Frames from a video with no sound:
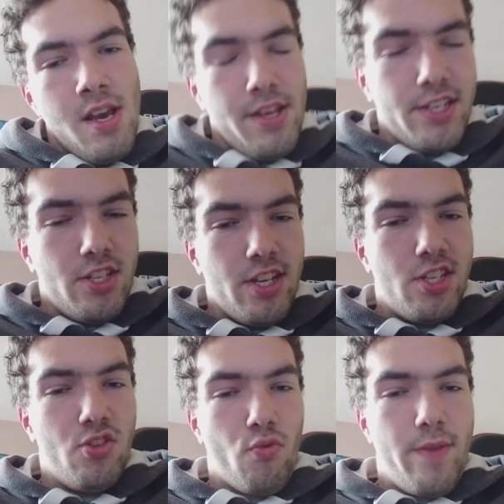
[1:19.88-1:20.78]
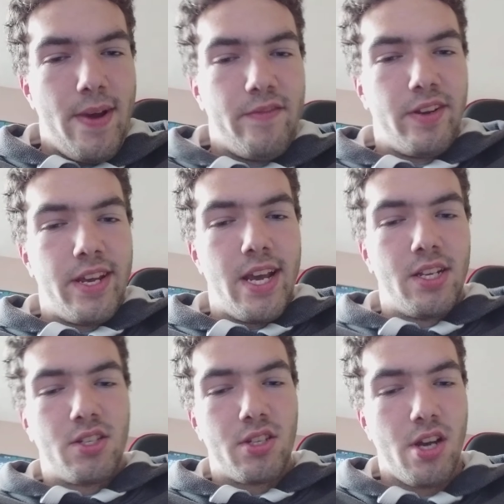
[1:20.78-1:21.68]
This is not really made for
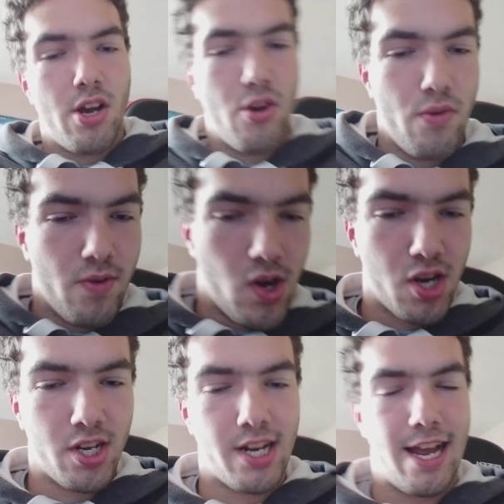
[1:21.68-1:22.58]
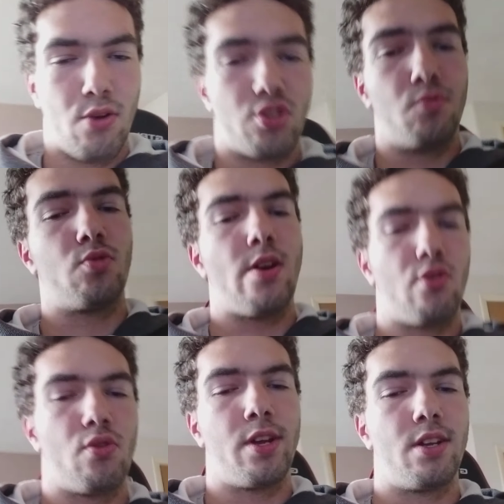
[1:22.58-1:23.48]
kids, so I can allow some swearing
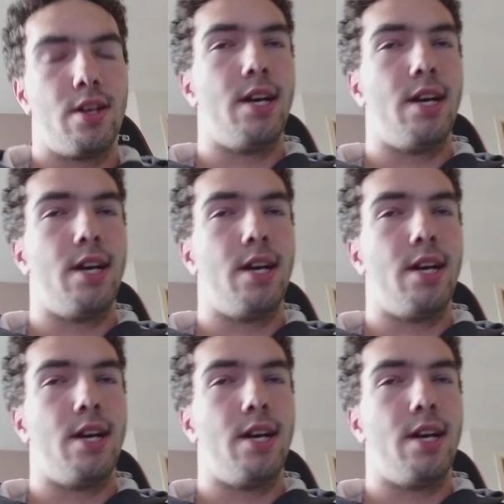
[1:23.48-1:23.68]
on it.